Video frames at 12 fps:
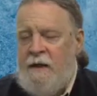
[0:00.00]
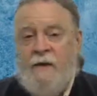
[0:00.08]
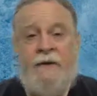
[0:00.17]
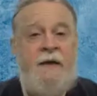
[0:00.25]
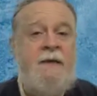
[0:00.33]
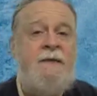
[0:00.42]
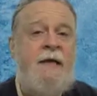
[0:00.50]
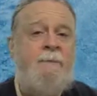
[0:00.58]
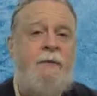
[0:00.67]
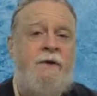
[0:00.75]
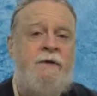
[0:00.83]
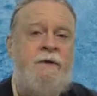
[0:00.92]
The thing is,
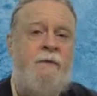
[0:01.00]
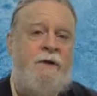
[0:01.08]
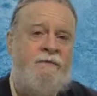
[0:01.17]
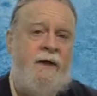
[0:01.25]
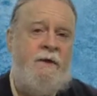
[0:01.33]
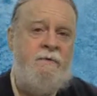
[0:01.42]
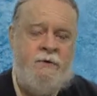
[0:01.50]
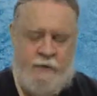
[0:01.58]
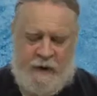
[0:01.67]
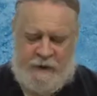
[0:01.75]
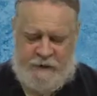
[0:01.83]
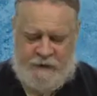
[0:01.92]
that principle of net
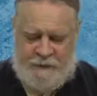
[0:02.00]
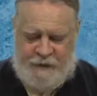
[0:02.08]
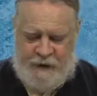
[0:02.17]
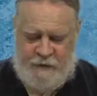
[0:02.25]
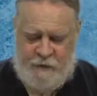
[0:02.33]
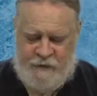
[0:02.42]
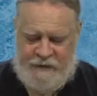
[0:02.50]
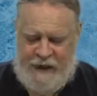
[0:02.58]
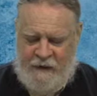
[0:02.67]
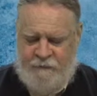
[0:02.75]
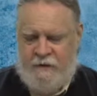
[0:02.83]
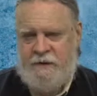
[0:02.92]
neutrality has been under
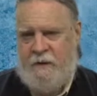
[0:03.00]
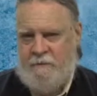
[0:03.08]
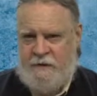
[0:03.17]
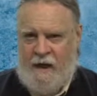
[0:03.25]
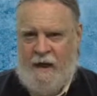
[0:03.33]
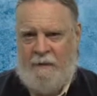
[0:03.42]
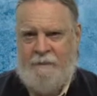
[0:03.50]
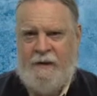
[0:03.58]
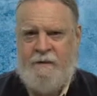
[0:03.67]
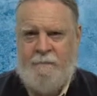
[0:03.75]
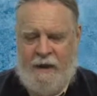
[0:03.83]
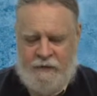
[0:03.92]
attack for some time by
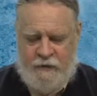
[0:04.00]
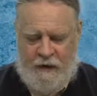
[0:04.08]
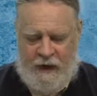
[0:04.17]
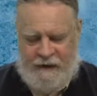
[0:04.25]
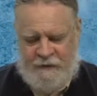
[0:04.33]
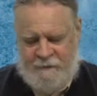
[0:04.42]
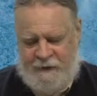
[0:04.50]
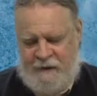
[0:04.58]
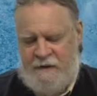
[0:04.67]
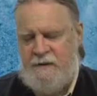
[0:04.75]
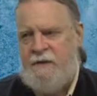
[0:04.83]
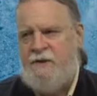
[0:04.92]
the major
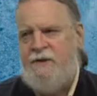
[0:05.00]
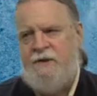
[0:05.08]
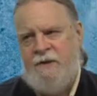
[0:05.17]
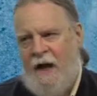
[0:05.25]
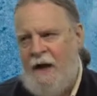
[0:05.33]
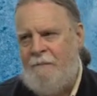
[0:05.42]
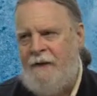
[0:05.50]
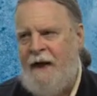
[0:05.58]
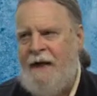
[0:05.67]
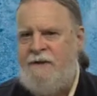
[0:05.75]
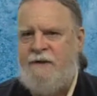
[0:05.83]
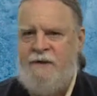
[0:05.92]
ISPs such as
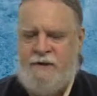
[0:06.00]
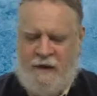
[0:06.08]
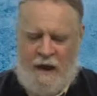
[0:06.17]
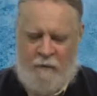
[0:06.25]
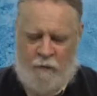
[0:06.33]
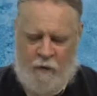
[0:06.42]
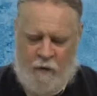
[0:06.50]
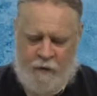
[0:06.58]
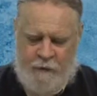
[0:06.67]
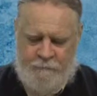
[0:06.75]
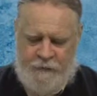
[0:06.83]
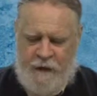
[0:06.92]
Comcast and Time
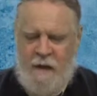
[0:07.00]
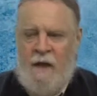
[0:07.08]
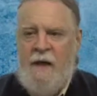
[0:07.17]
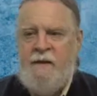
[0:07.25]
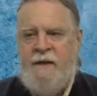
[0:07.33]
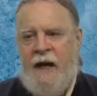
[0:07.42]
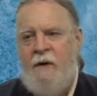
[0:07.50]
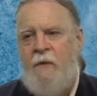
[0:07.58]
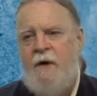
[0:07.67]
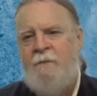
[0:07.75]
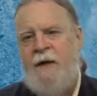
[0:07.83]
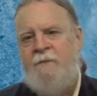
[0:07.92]
Warner. They
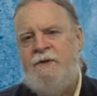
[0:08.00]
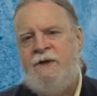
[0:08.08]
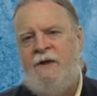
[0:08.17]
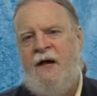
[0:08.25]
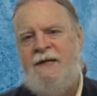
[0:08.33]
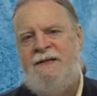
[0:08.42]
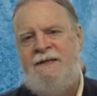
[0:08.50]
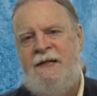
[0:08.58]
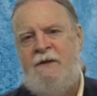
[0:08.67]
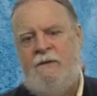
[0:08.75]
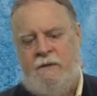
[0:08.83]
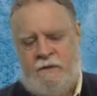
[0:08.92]
want to be able to cut
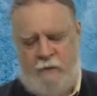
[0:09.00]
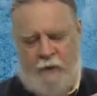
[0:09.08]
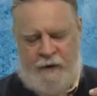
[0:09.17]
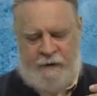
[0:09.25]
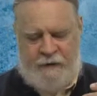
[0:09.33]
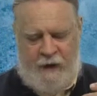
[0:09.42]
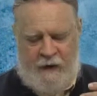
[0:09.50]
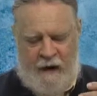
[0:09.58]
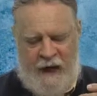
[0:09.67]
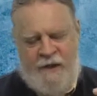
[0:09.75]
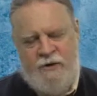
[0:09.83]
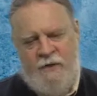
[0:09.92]
deals with uh,
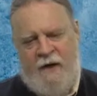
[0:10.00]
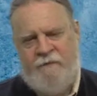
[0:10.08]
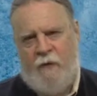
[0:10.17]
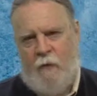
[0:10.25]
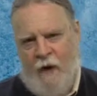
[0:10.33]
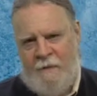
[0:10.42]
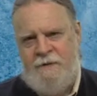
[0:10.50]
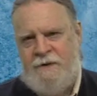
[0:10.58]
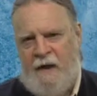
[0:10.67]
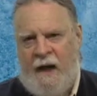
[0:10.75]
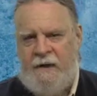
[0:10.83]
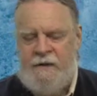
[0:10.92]
high traffic
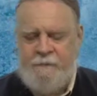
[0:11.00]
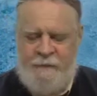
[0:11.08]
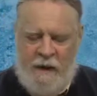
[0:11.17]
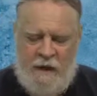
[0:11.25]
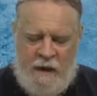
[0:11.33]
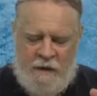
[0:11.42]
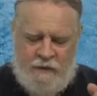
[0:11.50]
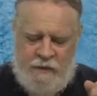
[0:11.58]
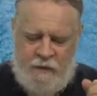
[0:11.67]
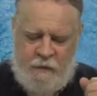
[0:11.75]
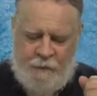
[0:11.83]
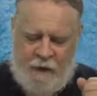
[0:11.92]
websites
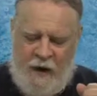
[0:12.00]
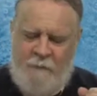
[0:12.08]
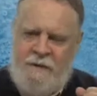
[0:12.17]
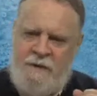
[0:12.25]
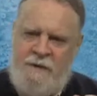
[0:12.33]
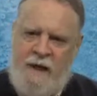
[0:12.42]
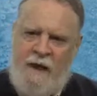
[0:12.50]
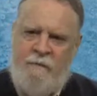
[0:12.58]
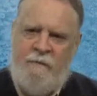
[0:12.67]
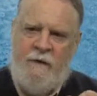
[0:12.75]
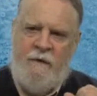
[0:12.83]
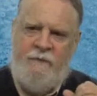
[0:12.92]
to promise
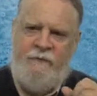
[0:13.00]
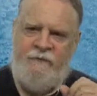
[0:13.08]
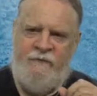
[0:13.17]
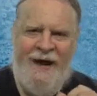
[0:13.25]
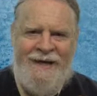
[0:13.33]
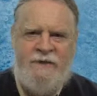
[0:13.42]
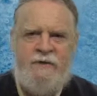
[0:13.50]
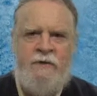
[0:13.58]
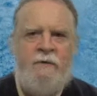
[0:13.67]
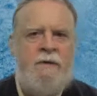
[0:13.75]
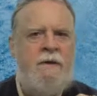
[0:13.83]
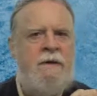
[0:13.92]
them
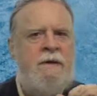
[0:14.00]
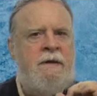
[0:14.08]
faster